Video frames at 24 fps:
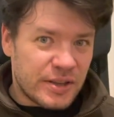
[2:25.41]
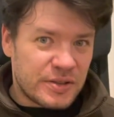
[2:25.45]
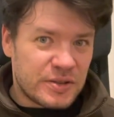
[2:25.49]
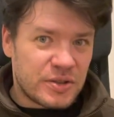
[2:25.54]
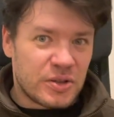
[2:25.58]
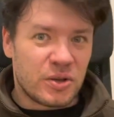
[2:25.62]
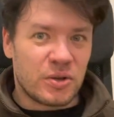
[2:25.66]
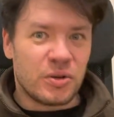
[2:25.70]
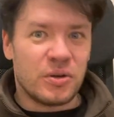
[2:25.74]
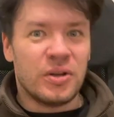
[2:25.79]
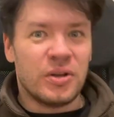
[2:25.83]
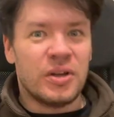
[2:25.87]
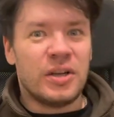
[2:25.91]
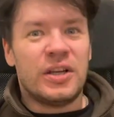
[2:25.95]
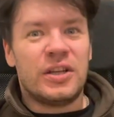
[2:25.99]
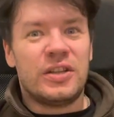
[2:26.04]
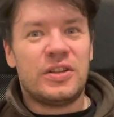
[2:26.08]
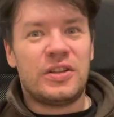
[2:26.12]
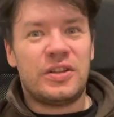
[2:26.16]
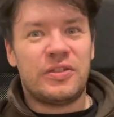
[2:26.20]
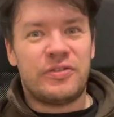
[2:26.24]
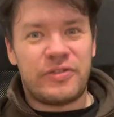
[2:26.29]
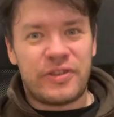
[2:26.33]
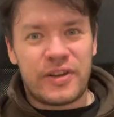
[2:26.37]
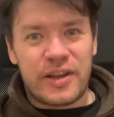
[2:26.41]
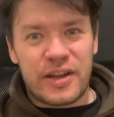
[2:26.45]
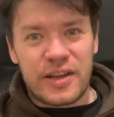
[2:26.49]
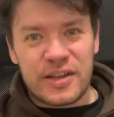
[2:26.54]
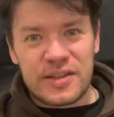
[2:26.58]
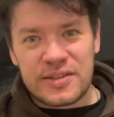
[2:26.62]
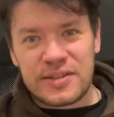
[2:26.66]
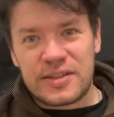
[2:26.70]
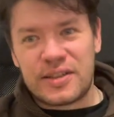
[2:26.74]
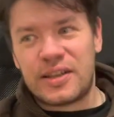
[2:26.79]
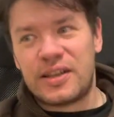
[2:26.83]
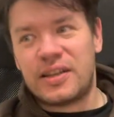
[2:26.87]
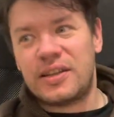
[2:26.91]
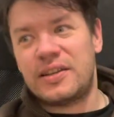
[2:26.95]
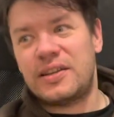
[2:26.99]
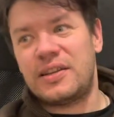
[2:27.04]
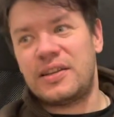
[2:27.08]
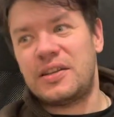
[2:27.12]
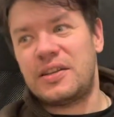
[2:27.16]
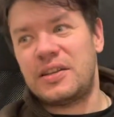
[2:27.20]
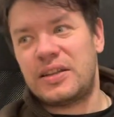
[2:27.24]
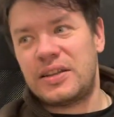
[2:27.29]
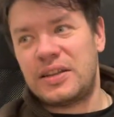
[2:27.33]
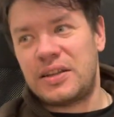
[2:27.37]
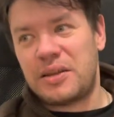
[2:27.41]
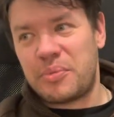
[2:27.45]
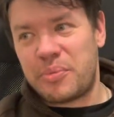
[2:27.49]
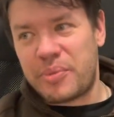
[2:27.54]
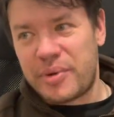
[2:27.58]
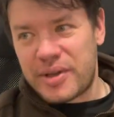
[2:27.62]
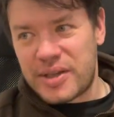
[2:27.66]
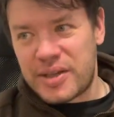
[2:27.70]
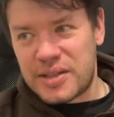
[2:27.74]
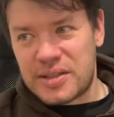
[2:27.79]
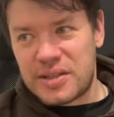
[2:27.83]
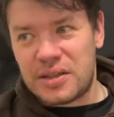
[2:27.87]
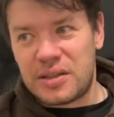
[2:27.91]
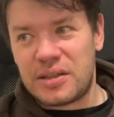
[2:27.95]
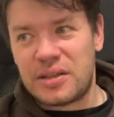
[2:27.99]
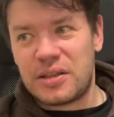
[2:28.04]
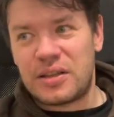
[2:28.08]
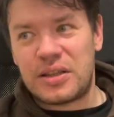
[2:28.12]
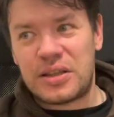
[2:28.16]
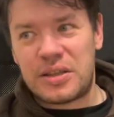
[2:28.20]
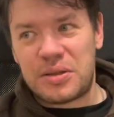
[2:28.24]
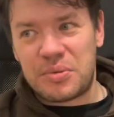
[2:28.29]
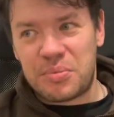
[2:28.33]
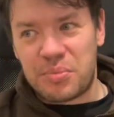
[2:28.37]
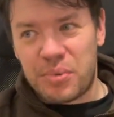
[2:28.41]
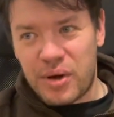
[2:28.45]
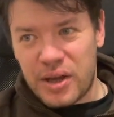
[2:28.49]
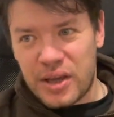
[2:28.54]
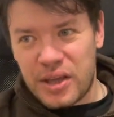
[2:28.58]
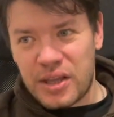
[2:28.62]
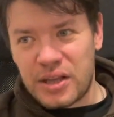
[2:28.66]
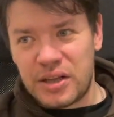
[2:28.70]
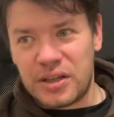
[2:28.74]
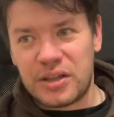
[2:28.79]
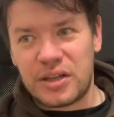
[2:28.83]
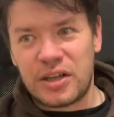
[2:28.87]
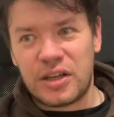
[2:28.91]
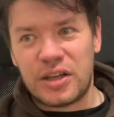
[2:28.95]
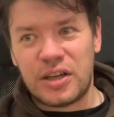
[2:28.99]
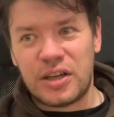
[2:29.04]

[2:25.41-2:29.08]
So the first and the best debugging